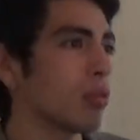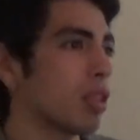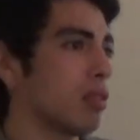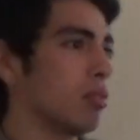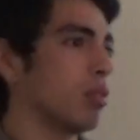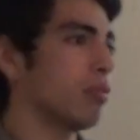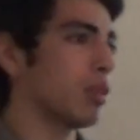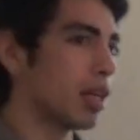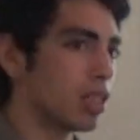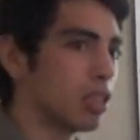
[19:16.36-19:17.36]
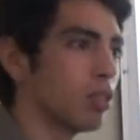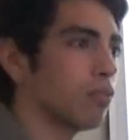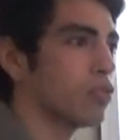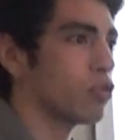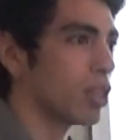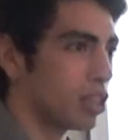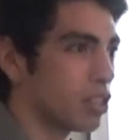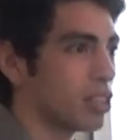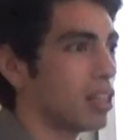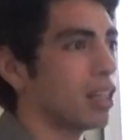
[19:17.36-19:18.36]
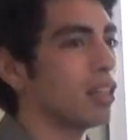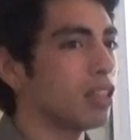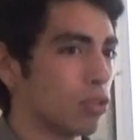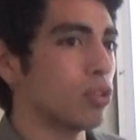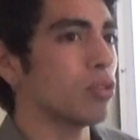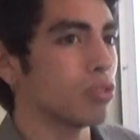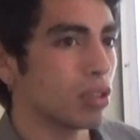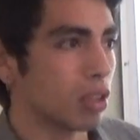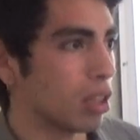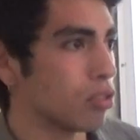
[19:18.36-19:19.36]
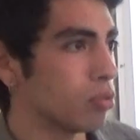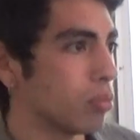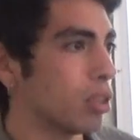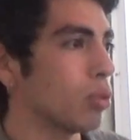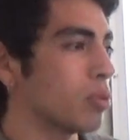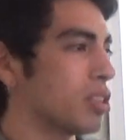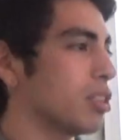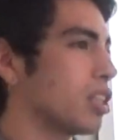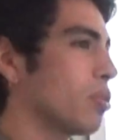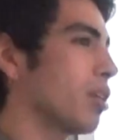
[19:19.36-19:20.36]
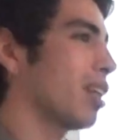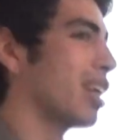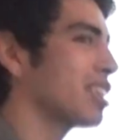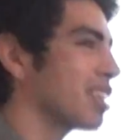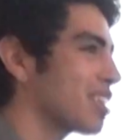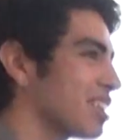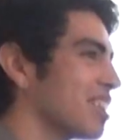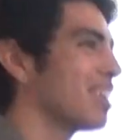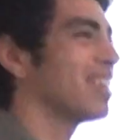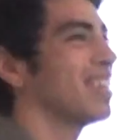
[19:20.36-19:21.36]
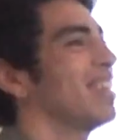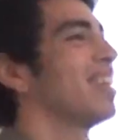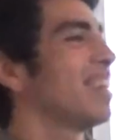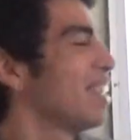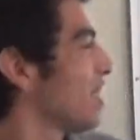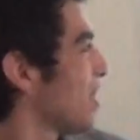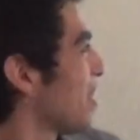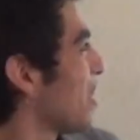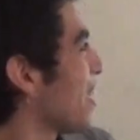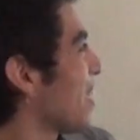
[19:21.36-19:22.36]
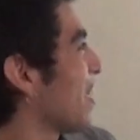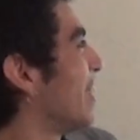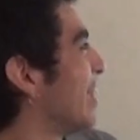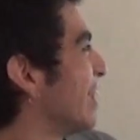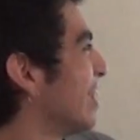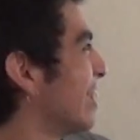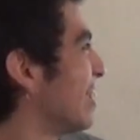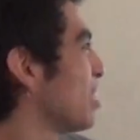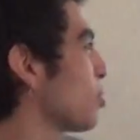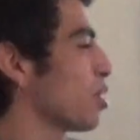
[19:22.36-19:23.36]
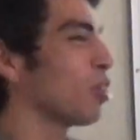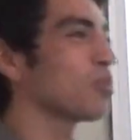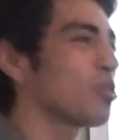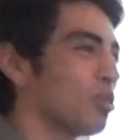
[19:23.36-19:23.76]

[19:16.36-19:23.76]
with the variety of strategies that I need to use in the classroom. I always stick to the classics, to the old